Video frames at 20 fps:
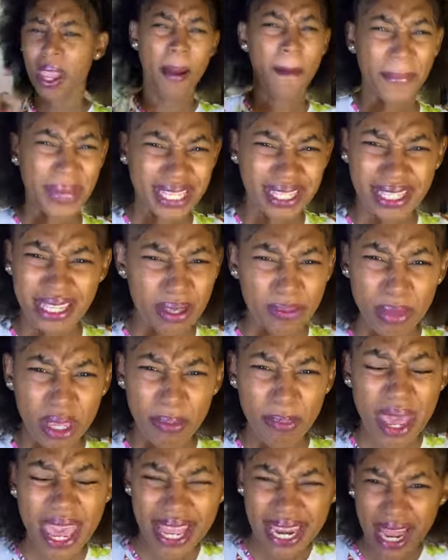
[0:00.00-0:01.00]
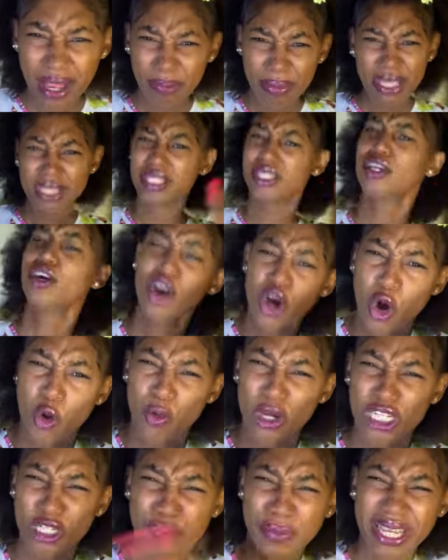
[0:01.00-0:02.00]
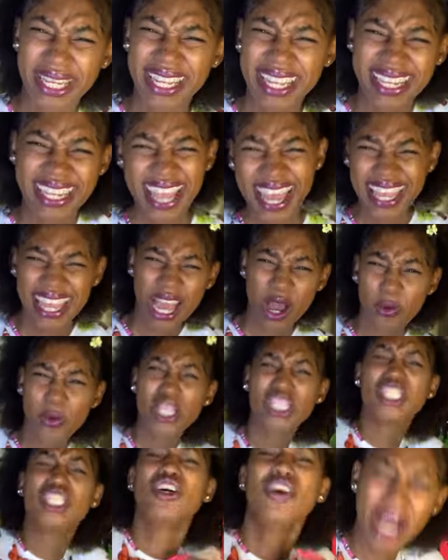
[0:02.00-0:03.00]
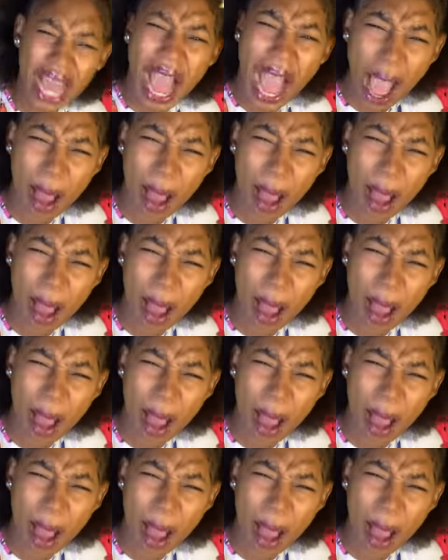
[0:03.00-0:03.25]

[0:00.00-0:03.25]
Miss in my bed, I miss you. Wish me the day I'm with you.